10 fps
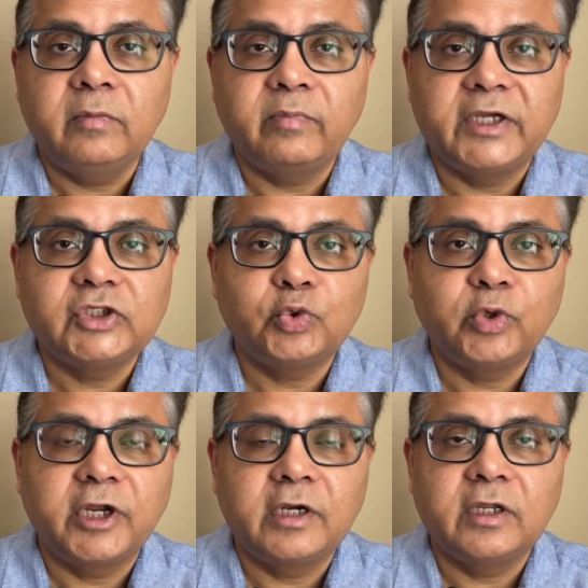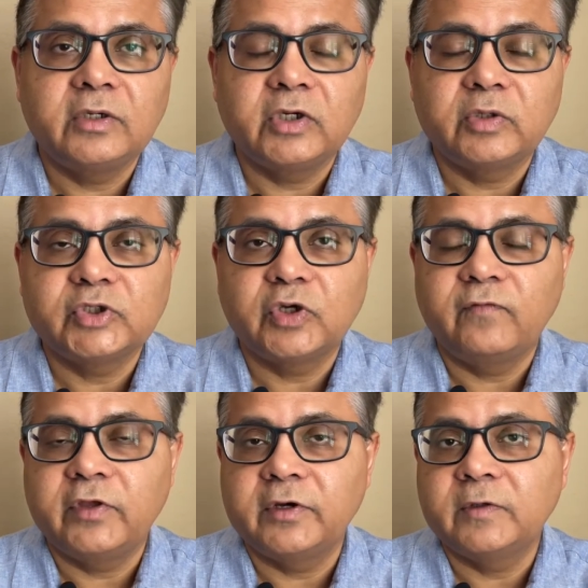best student in terms
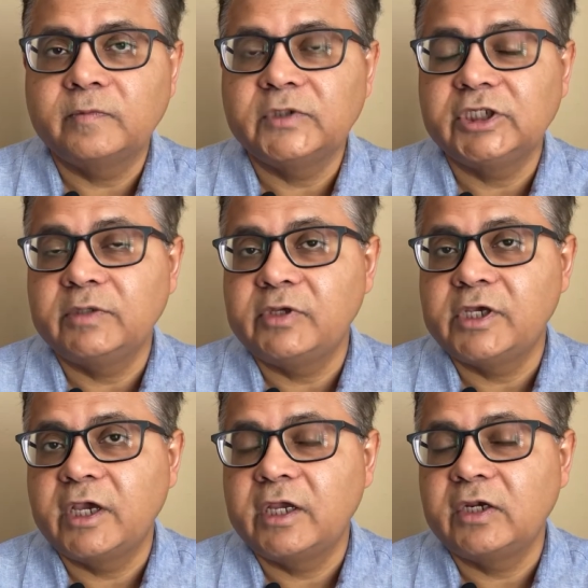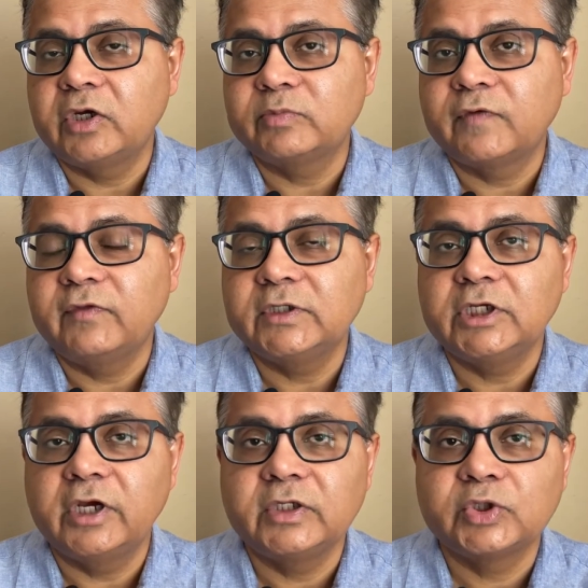of the G P A, in terms of the
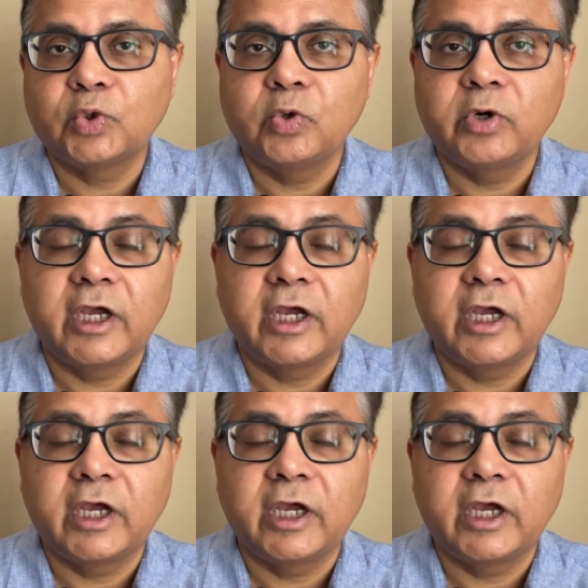G R E score.